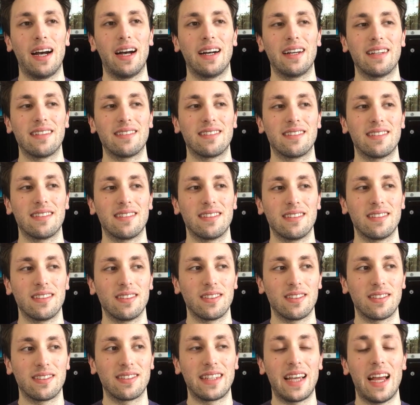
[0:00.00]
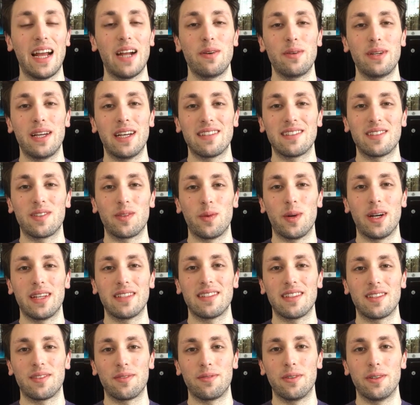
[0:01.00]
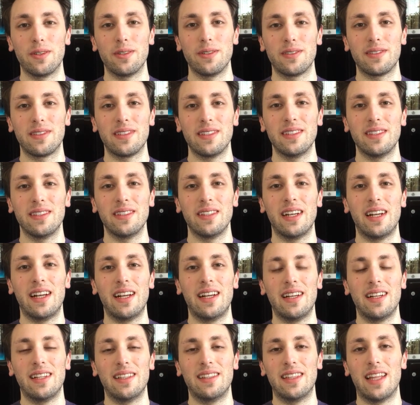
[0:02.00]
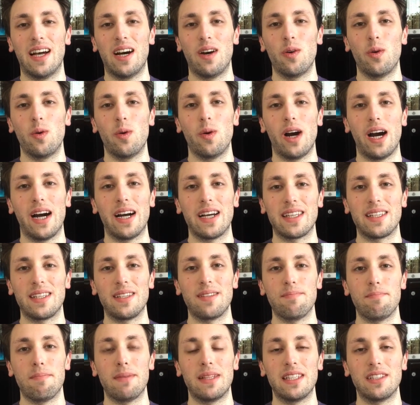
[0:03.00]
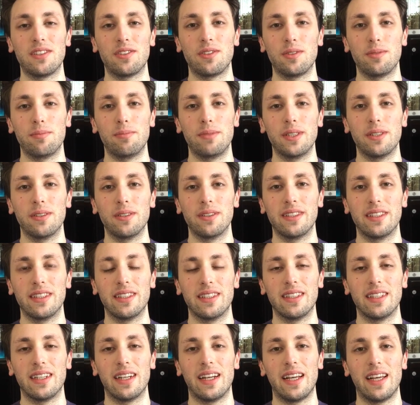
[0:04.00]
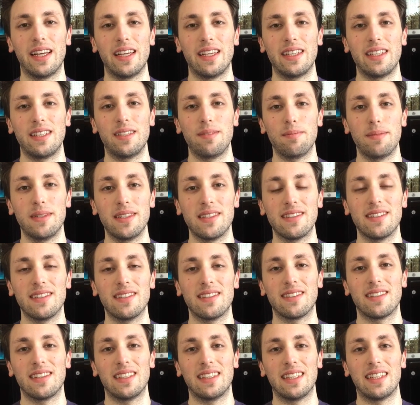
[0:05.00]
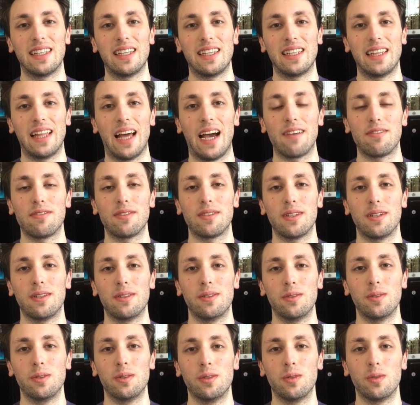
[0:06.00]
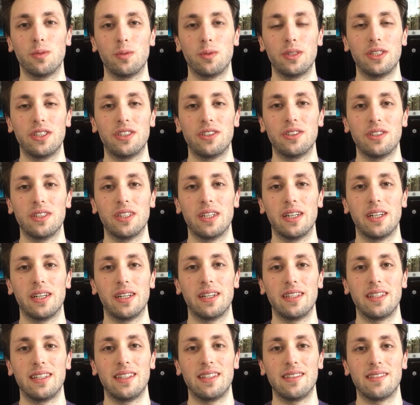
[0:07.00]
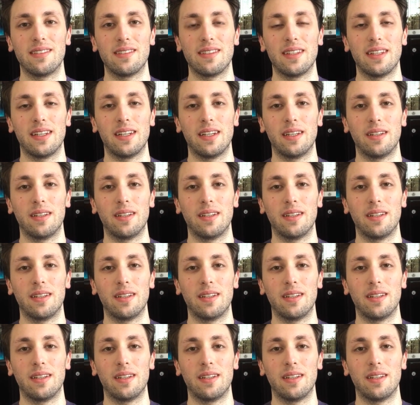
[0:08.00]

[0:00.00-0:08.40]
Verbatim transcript: as scary as it was at first, now I managed to build a business and a lifestyle which is